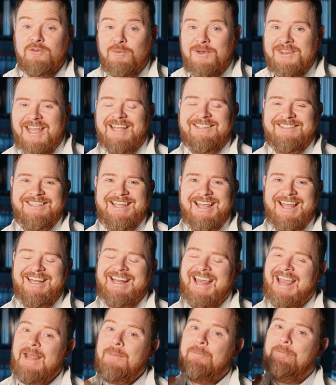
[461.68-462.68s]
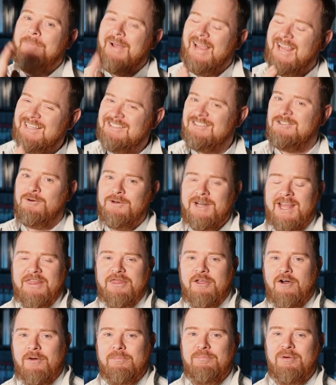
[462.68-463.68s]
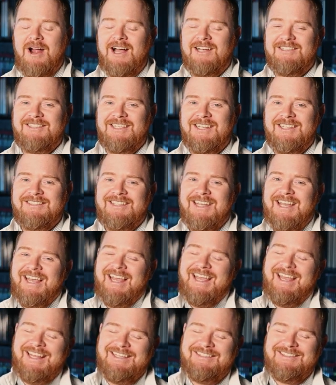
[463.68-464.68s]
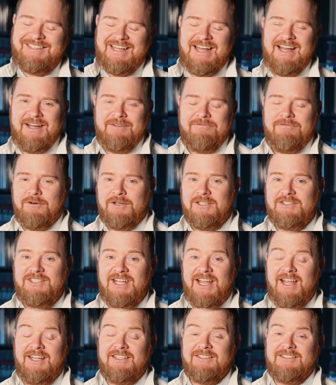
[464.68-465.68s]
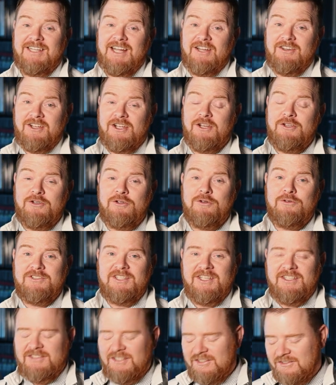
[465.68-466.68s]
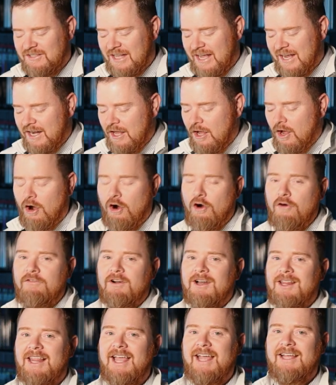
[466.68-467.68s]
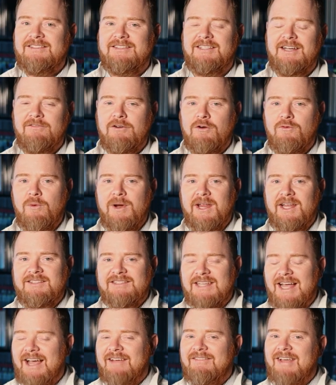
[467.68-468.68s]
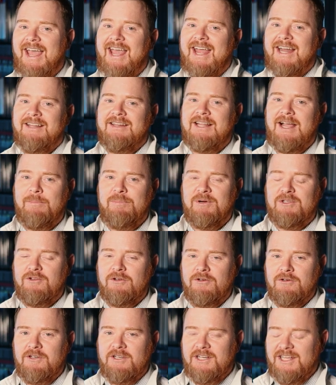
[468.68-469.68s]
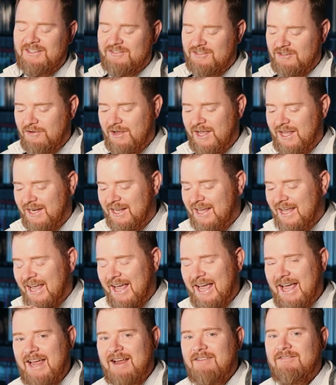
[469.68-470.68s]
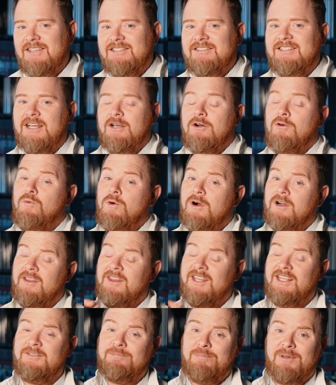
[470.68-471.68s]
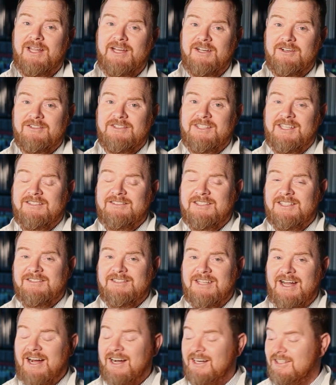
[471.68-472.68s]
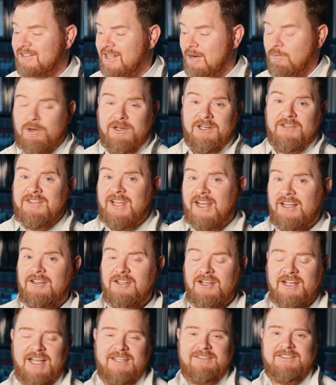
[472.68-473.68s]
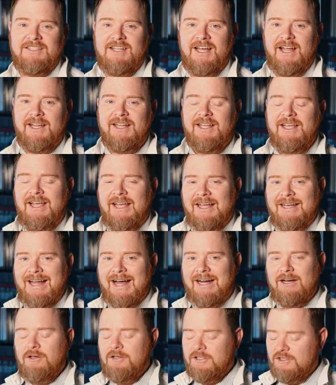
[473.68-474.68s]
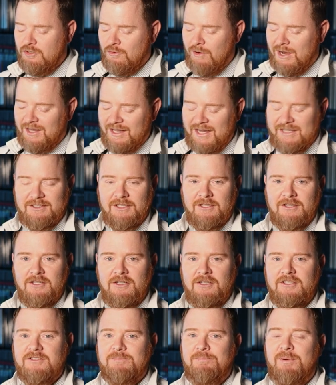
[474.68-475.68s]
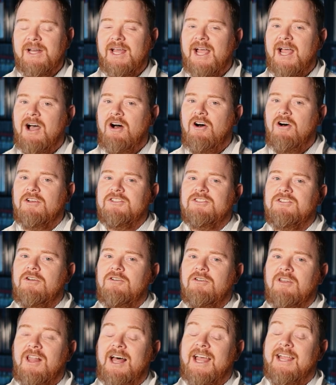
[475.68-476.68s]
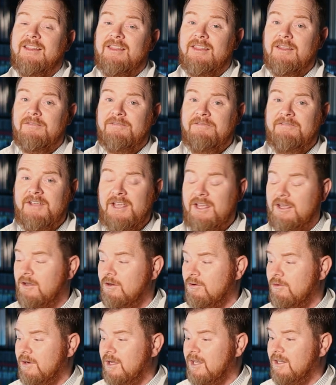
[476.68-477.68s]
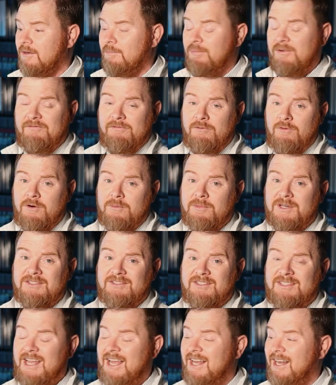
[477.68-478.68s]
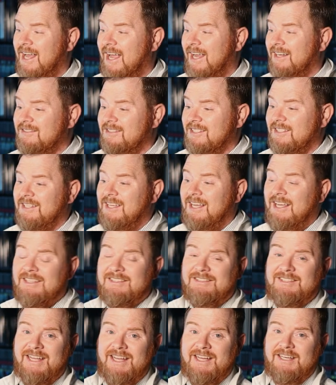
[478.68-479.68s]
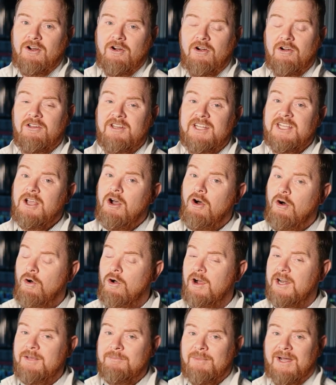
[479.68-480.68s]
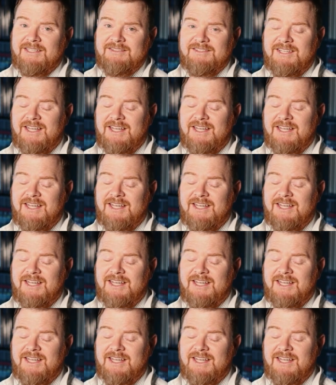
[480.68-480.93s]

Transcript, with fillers: So with that said, and based on that thought process, it's time for a change. Now the good news is that over the last several weeks, I've had an opportunity to hit every single one of these player distance irons that we're gonna take a look at tonight. Not only do I like the looks, but I also like the feel and the performance that I actually seen early on in my